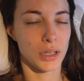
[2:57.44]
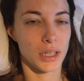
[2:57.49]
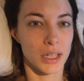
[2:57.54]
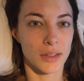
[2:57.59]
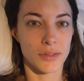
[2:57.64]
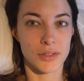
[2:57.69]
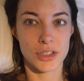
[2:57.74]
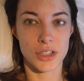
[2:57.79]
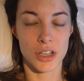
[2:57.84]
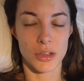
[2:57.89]

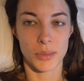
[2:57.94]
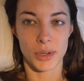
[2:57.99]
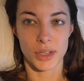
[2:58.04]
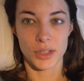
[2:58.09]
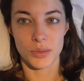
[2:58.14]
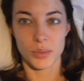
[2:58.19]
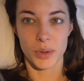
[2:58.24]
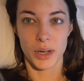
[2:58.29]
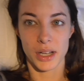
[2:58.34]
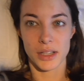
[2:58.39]
And I have so
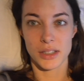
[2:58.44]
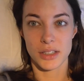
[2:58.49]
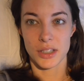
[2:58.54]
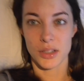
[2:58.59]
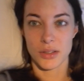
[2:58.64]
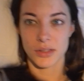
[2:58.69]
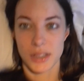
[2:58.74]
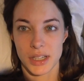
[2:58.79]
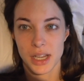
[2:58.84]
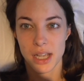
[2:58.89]
much work to
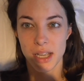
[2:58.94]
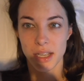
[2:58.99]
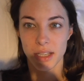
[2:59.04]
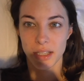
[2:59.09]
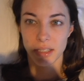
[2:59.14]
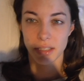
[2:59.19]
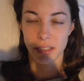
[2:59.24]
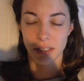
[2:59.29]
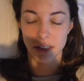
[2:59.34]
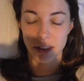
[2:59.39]
do
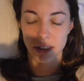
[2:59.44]
today.